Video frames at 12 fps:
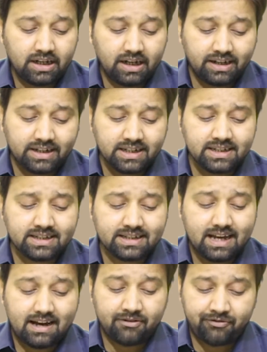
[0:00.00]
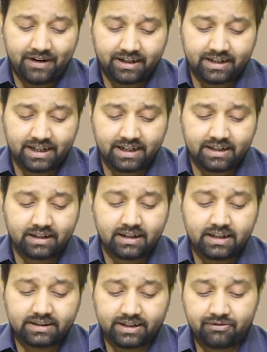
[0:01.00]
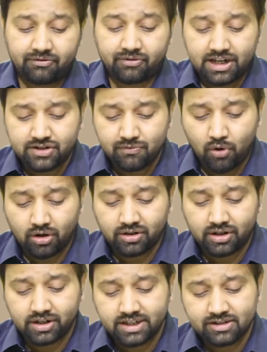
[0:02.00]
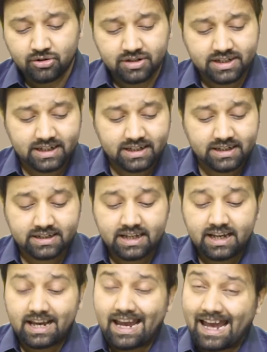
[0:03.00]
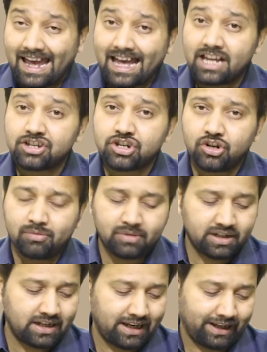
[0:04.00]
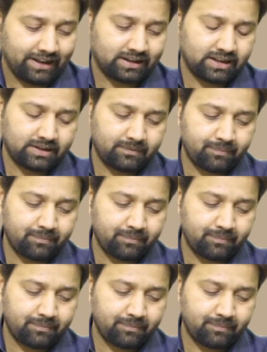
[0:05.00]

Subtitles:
It is affecting the freshwater resources and human health.